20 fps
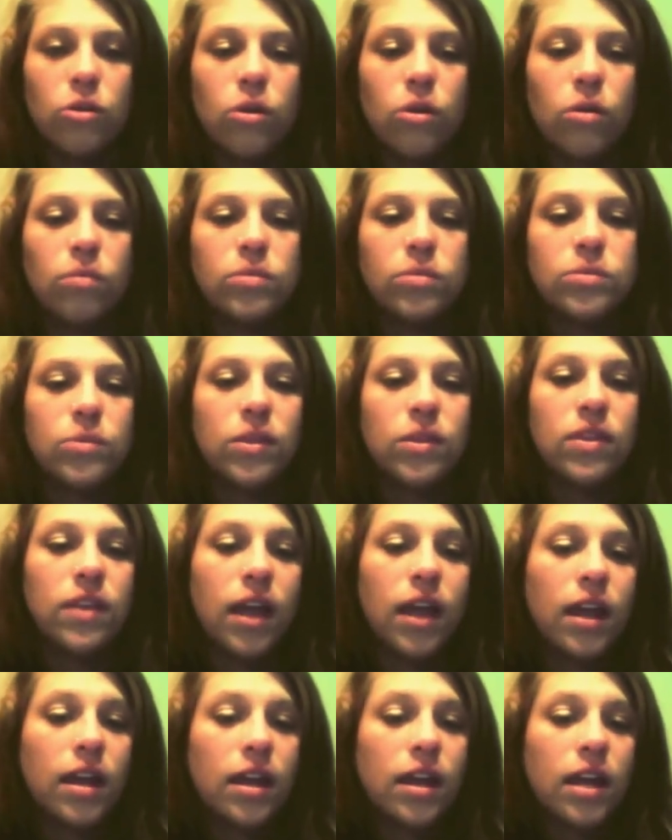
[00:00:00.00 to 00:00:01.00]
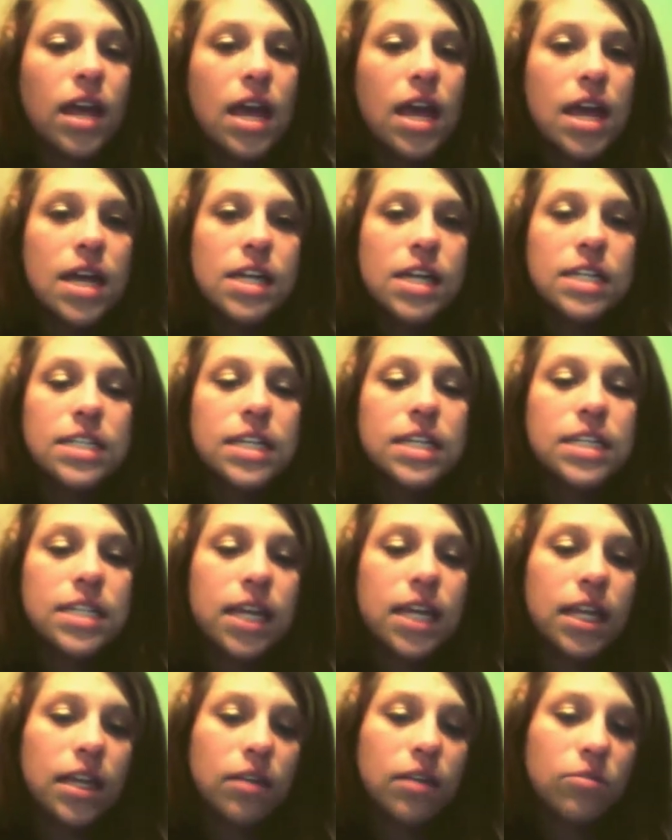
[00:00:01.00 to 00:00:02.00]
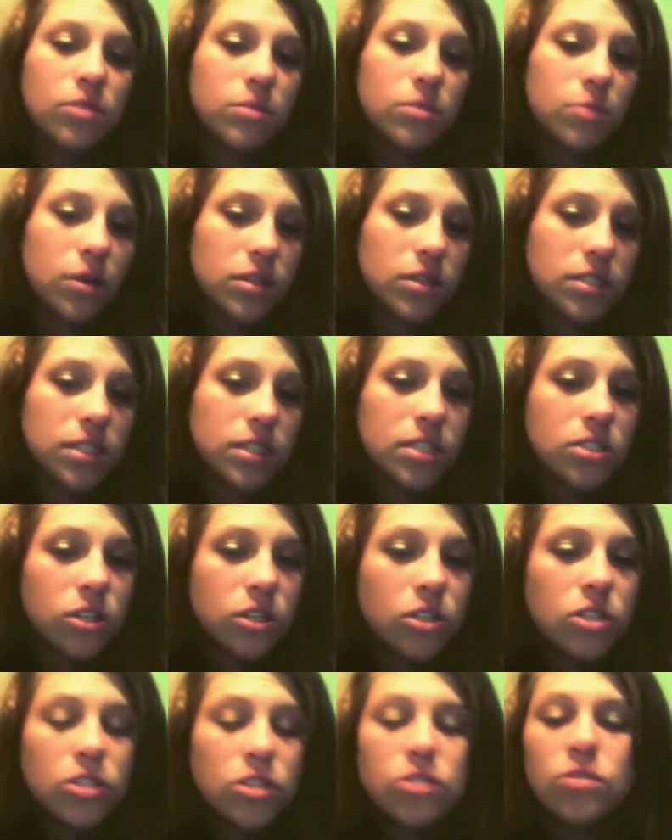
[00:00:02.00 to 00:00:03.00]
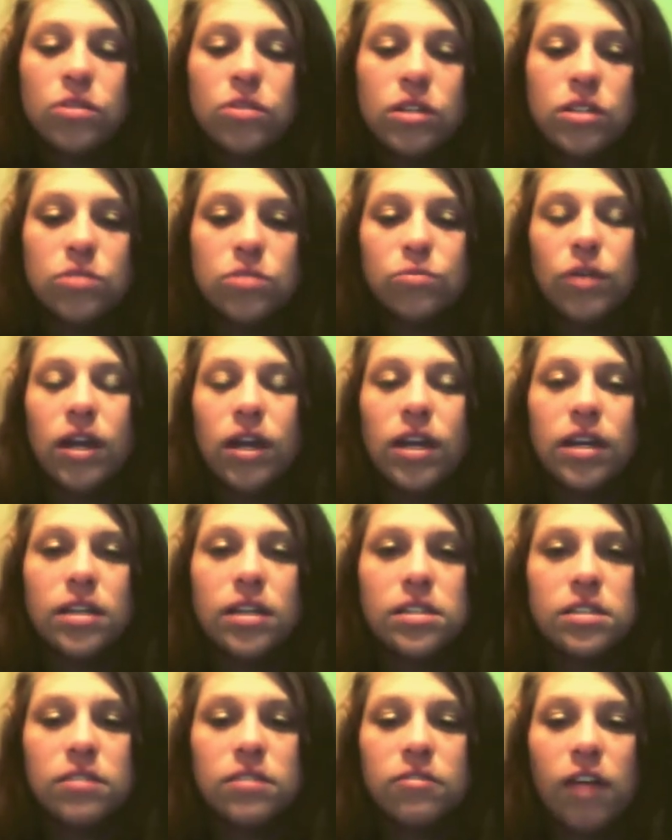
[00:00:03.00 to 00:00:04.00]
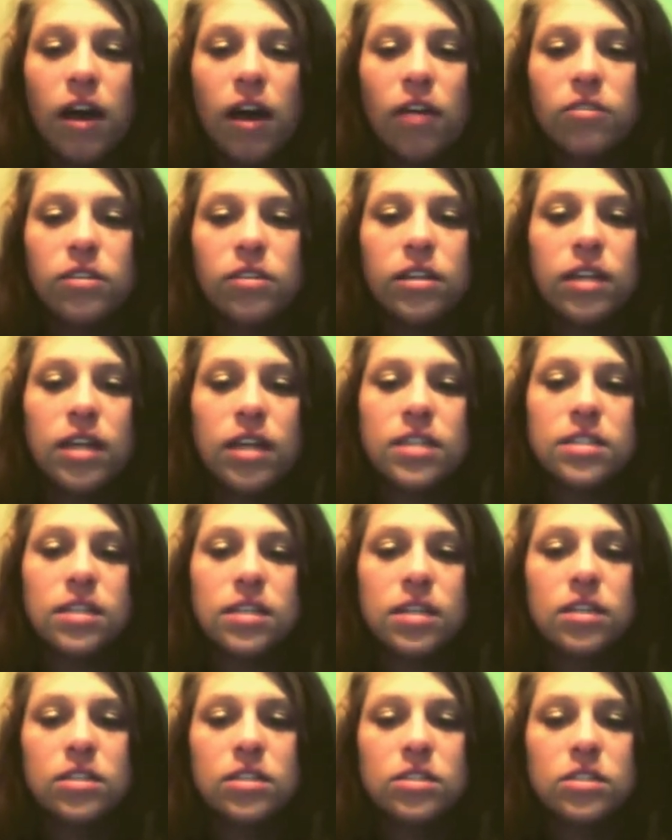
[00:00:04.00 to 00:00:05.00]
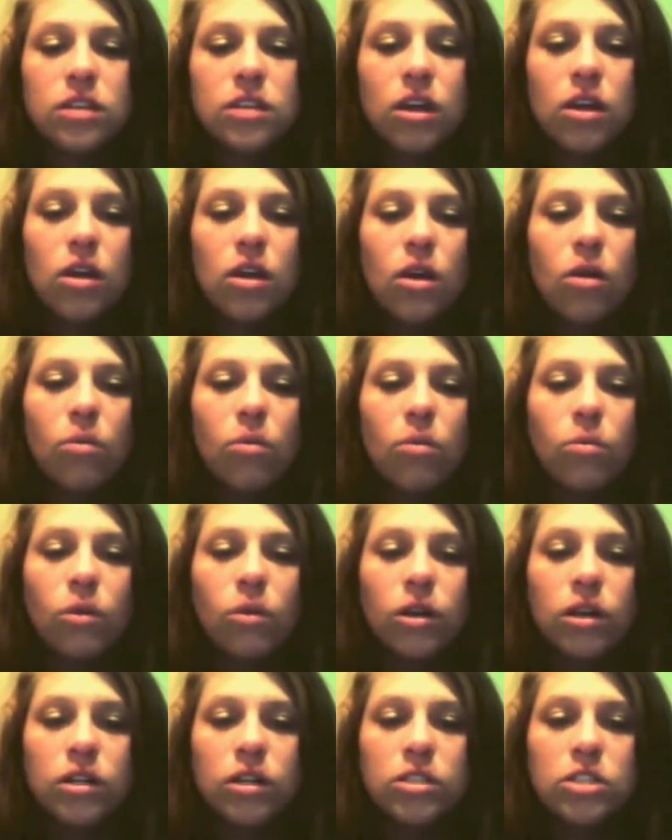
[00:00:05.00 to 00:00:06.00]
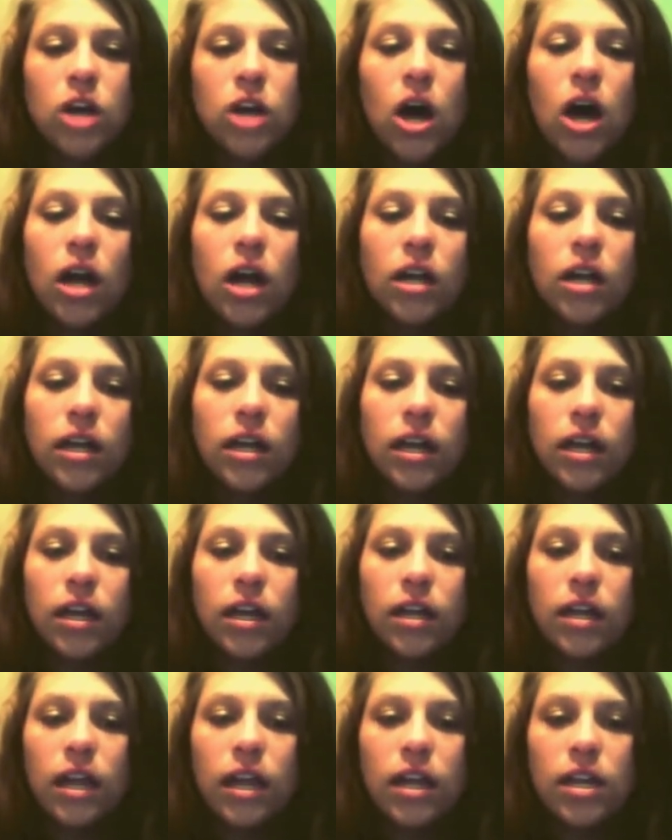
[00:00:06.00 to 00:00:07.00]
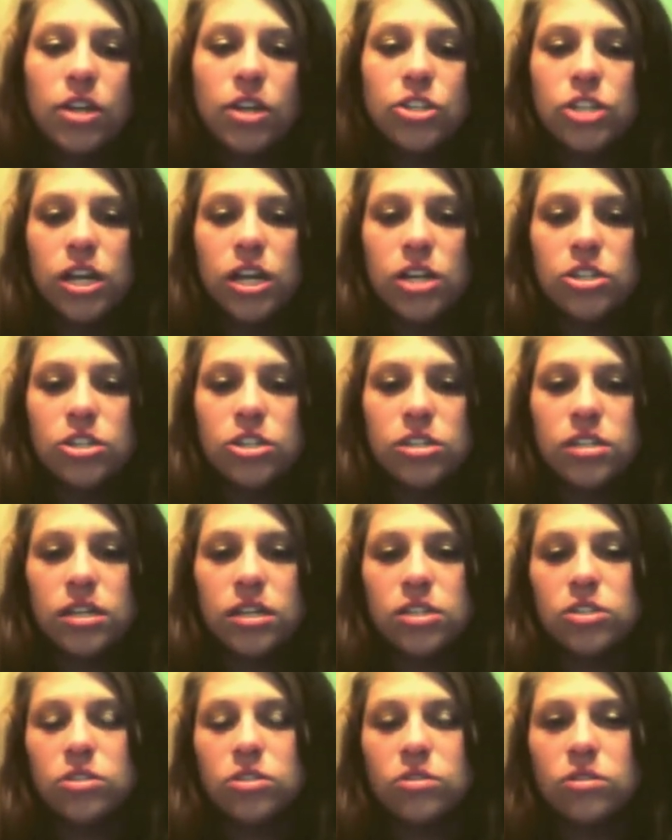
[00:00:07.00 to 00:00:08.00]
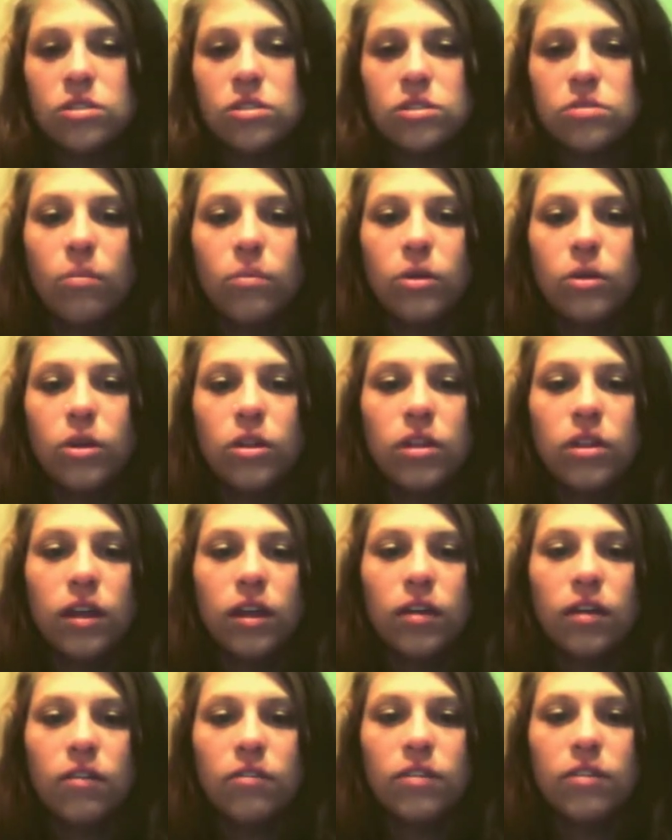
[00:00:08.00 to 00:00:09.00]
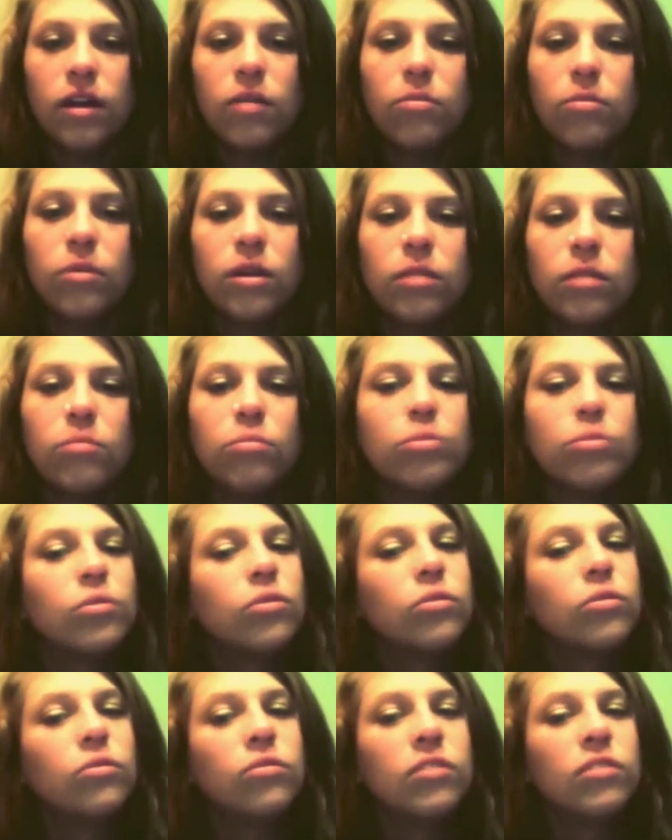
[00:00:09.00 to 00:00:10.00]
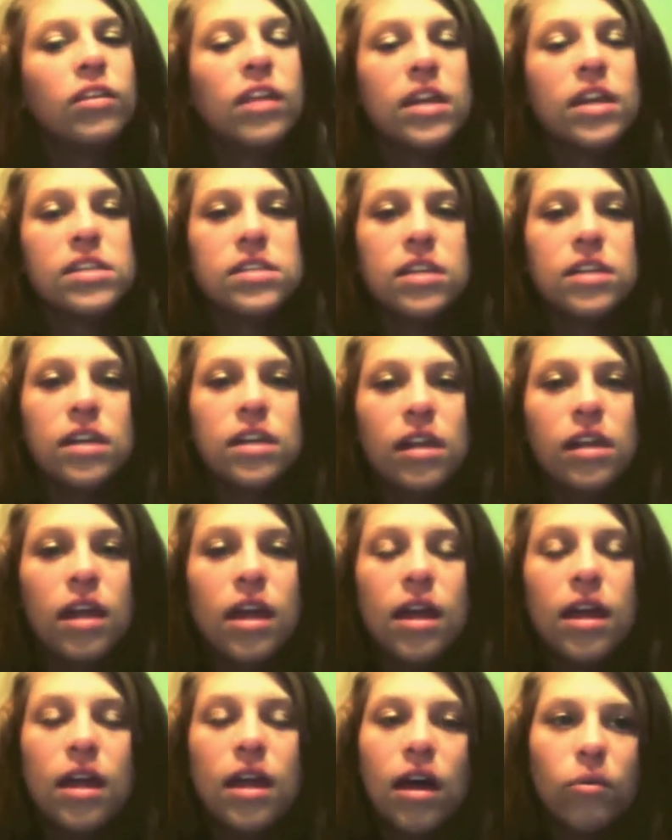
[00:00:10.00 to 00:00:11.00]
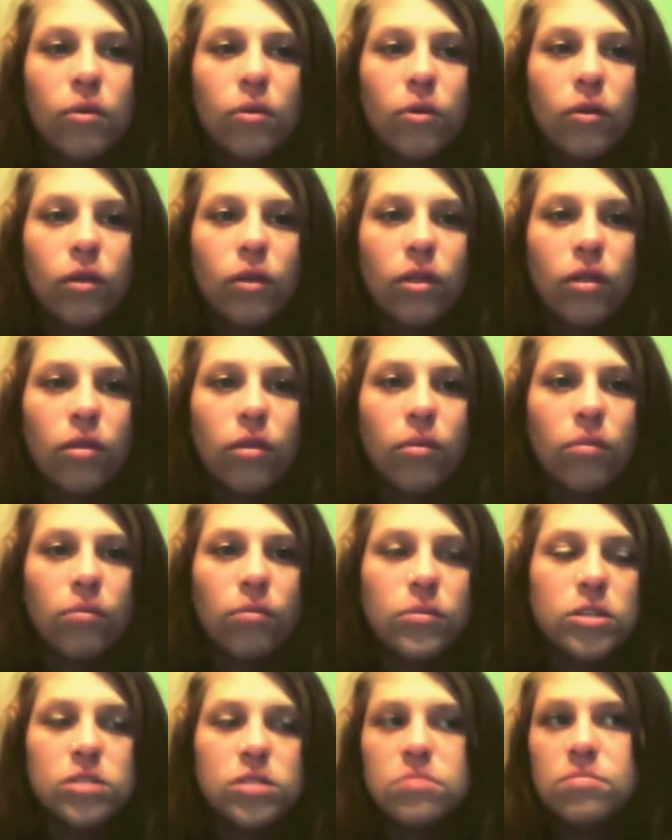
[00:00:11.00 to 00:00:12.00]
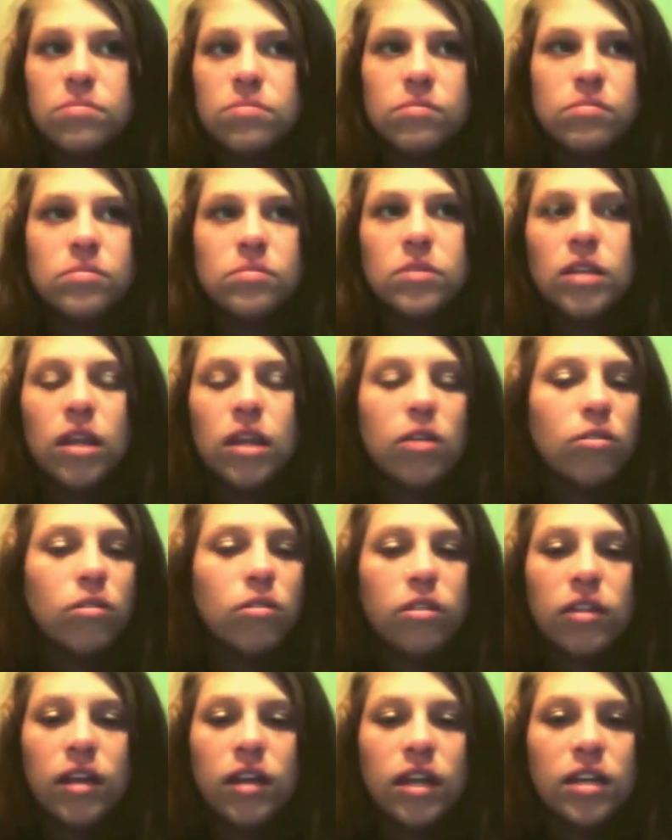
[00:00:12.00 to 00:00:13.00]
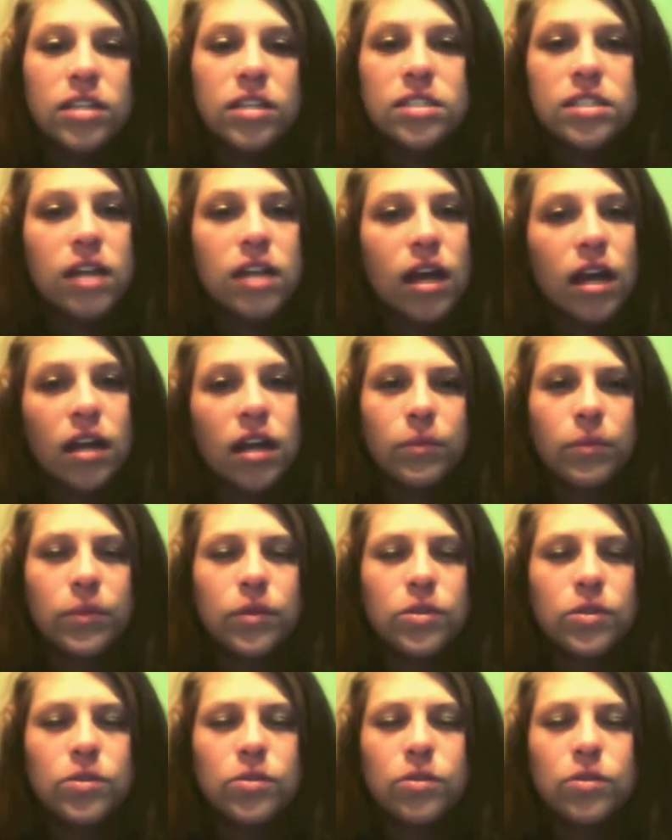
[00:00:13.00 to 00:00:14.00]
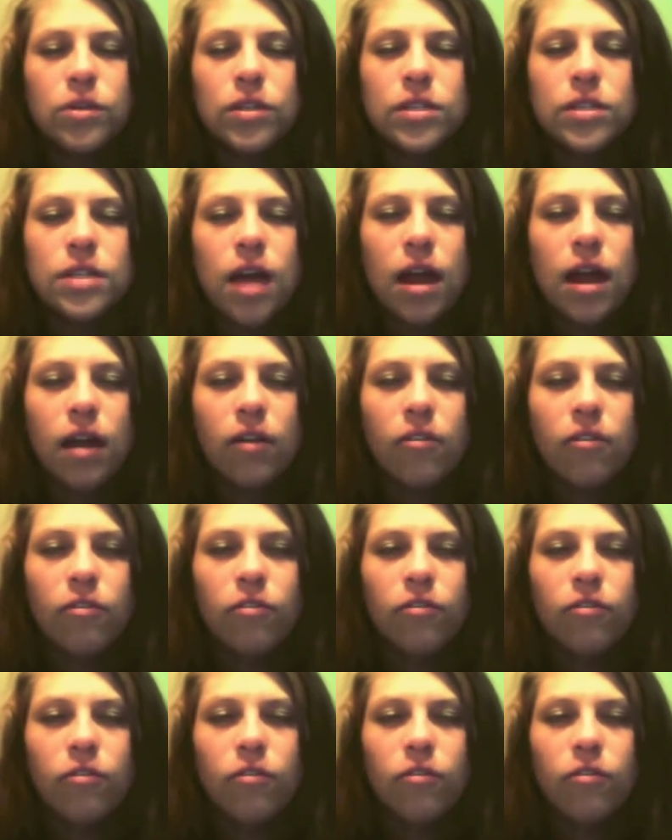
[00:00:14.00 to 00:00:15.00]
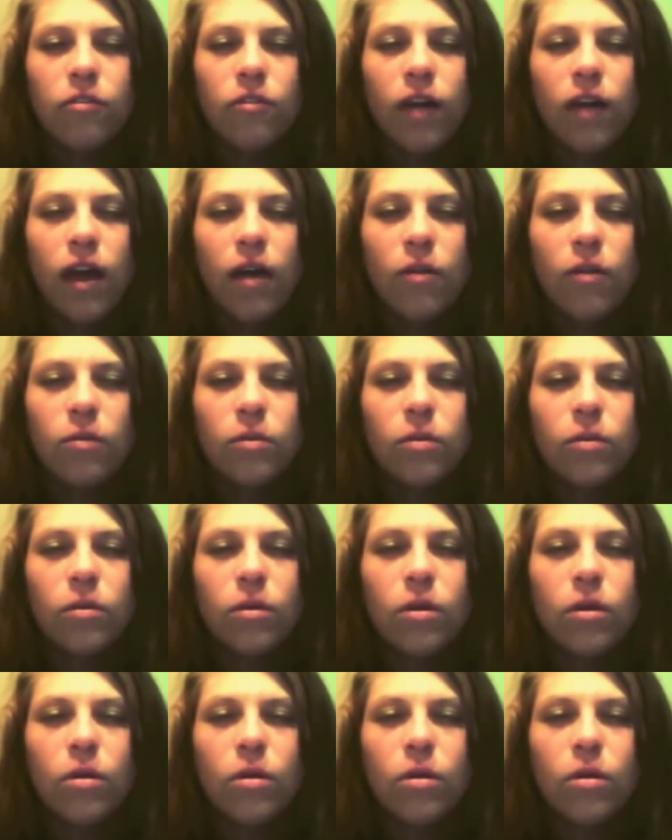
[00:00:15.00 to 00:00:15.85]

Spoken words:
Holmes with data detailing responses on students' ratings of how the lessons were taught and any changes that students could think of that would improve the lesson, or just little things that students kind of found